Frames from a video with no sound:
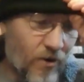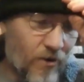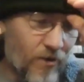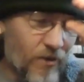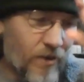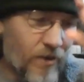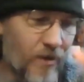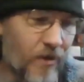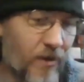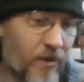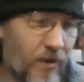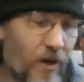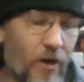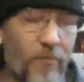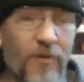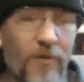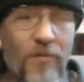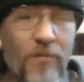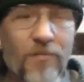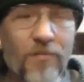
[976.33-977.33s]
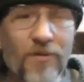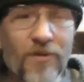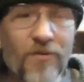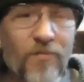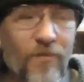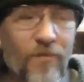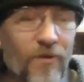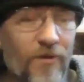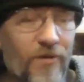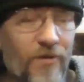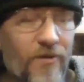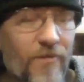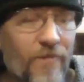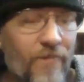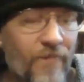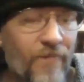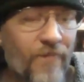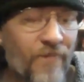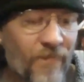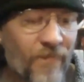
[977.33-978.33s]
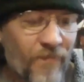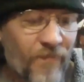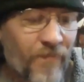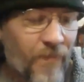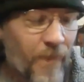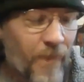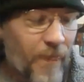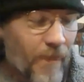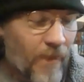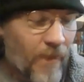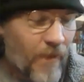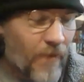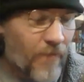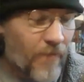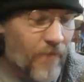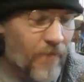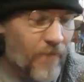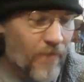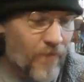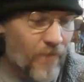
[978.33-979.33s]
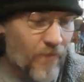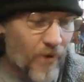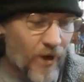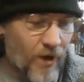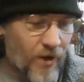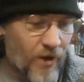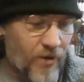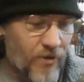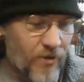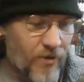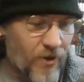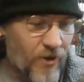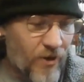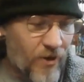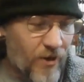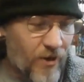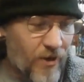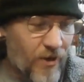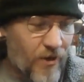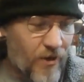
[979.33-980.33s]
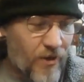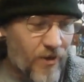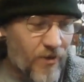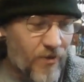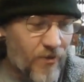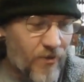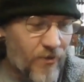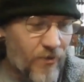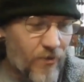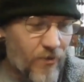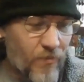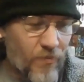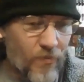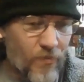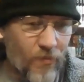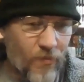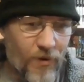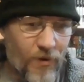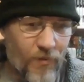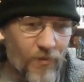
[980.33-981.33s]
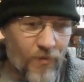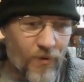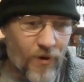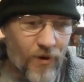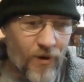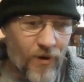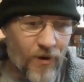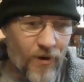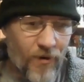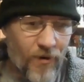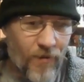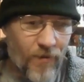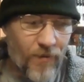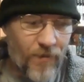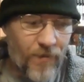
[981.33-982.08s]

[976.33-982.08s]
the omnibus ones. But I started getting into the point where